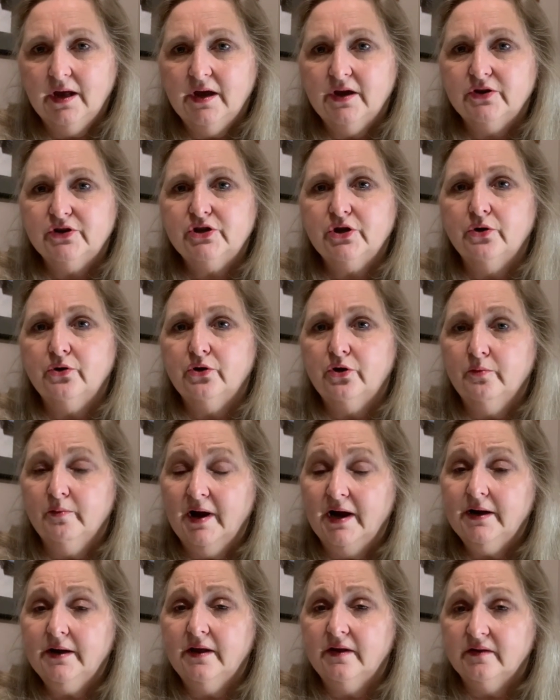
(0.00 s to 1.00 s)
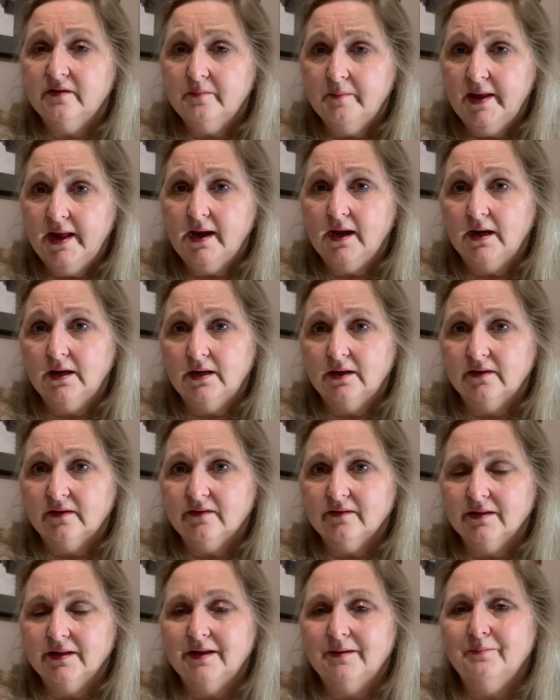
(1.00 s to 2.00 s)
So your body is making
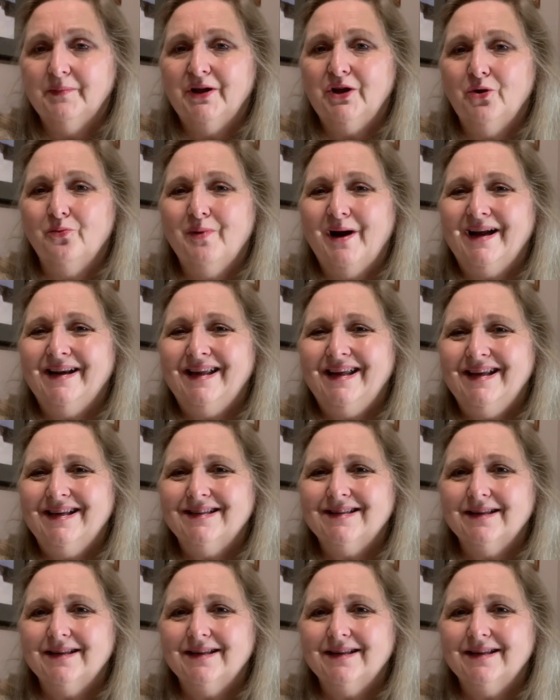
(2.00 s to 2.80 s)
insulin, but your body isn't